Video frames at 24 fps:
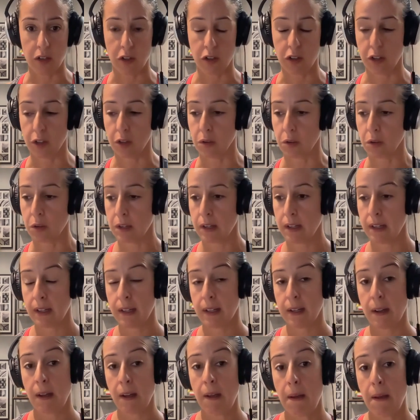do.
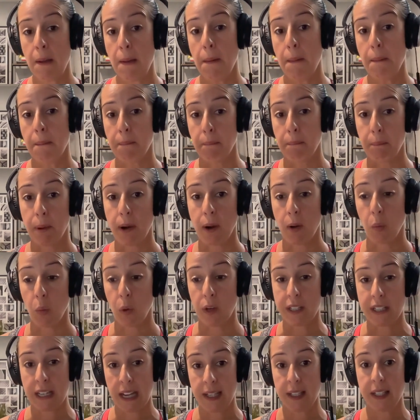But
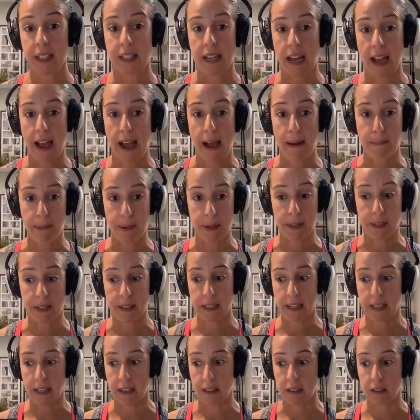what tends to happen
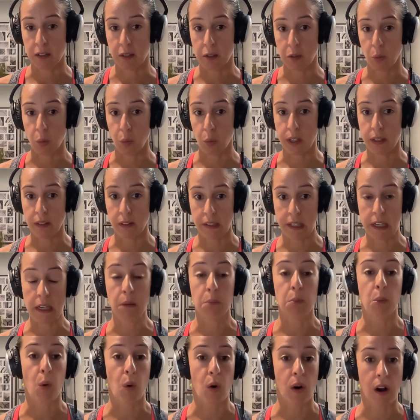is we lean
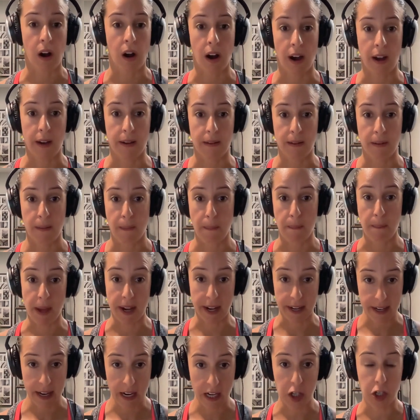more on
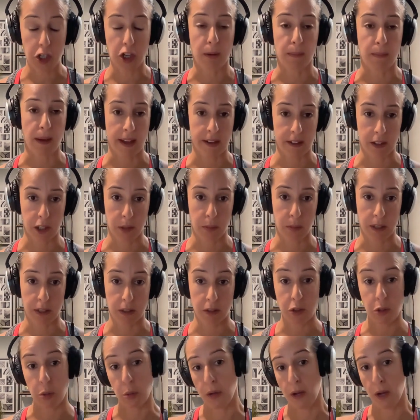medication
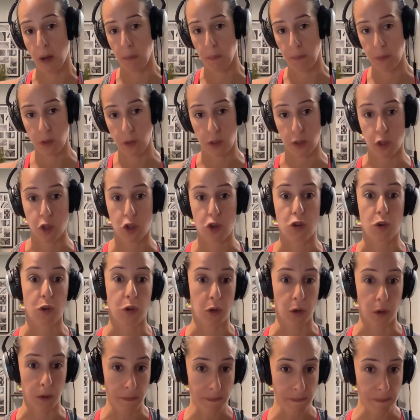management to help
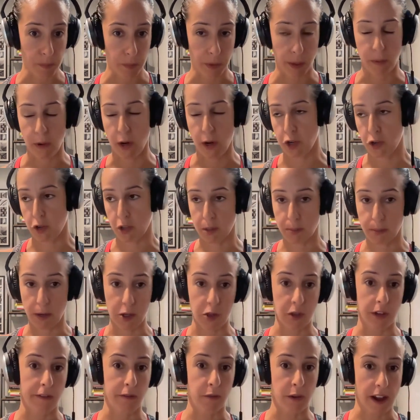control blood pressure,
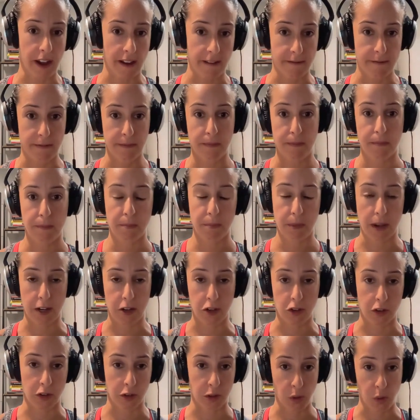especially if we have
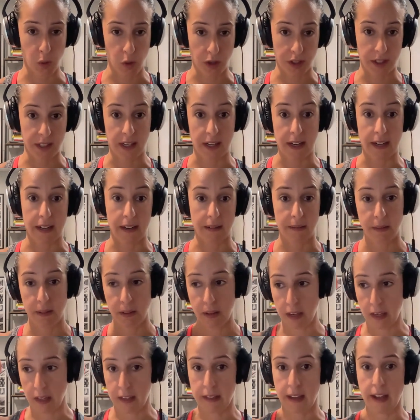patients who are sitting
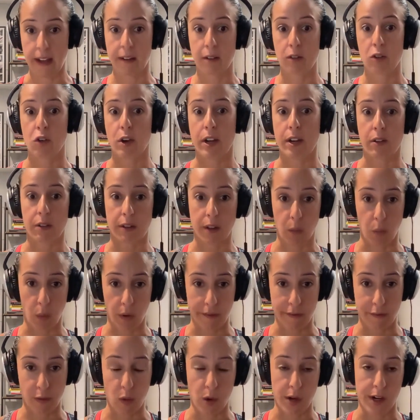in that greater than
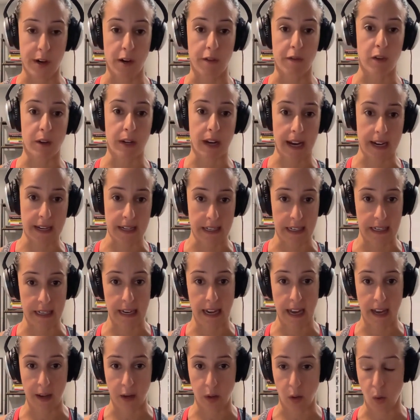140/90
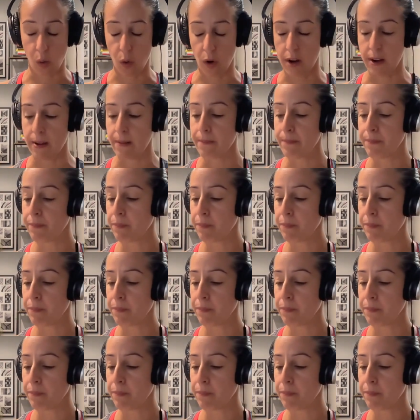category.